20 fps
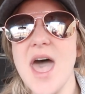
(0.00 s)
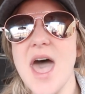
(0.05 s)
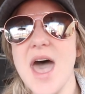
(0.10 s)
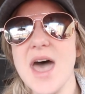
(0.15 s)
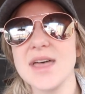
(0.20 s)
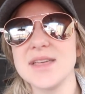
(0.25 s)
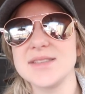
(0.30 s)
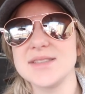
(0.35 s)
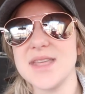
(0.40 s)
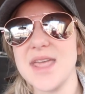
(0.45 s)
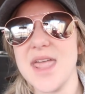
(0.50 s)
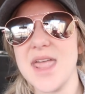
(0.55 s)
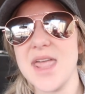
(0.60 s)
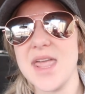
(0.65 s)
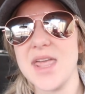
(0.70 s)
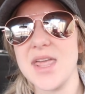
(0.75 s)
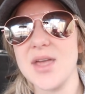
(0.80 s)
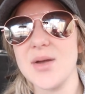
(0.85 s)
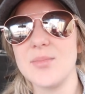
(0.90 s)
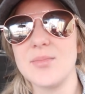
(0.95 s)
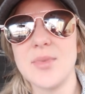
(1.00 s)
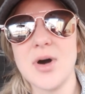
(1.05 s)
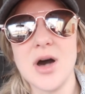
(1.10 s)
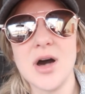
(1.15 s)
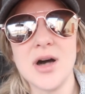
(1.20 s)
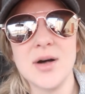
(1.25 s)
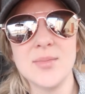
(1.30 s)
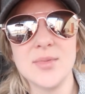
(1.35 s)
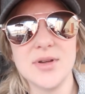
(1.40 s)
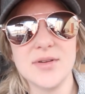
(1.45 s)
as a
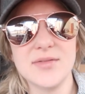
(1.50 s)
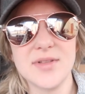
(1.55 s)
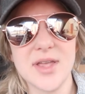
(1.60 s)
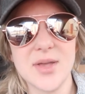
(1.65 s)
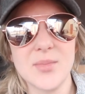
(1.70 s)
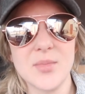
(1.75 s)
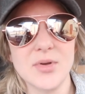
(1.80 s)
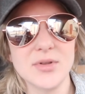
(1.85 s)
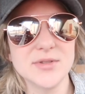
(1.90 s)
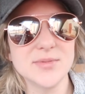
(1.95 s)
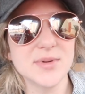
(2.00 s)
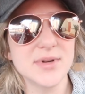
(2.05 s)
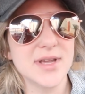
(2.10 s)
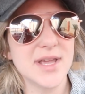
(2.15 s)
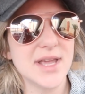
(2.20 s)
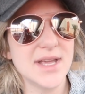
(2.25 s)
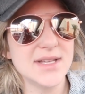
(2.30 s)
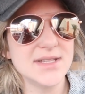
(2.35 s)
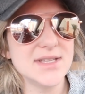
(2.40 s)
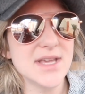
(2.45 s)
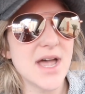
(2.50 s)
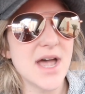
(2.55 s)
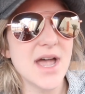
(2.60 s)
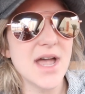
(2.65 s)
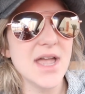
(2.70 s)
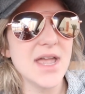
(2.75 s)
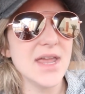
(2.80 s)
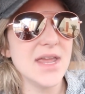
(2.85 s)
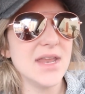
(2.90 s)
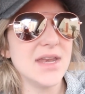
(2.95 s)
mom of like multiple kids,
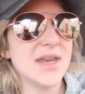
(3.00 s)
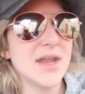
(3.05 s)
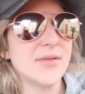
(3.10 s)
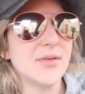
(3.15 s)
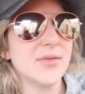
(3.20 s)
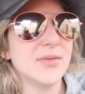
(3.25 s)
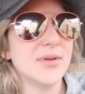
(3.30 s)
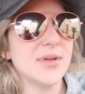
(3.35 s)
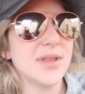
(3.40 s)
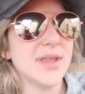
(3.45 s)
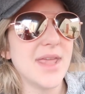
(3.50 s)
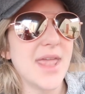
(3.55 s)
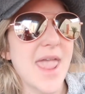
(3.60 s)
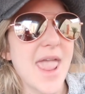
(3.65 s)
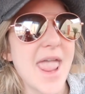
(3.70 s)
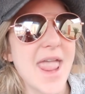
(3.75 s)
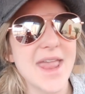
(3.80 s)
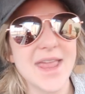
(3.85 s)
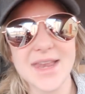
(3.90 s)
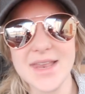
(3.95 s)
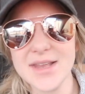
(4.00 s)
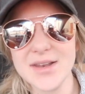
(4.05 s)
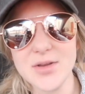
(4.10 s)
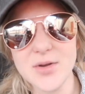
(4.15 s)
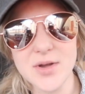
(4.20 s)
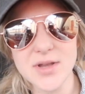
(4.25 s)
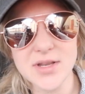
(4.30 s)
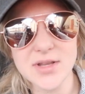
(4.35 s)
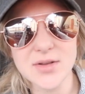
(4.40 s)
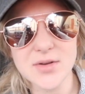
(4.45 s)
I never really hated
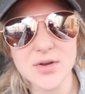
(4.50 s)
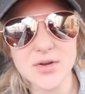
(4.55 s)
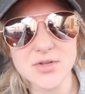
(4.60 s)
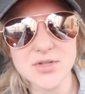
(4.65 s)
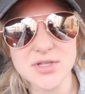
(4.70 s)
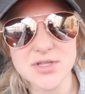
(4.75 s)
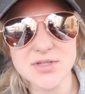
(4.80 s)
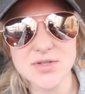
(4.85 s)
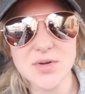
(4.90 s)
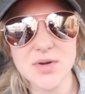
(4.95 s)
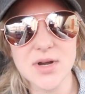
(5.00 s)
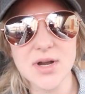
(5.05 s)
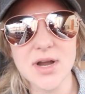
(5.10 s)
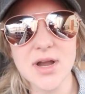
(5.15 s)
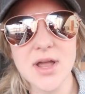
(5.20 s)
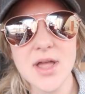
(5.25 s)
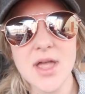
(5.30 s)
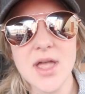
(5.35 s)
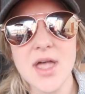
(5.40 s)
going to the grocery store,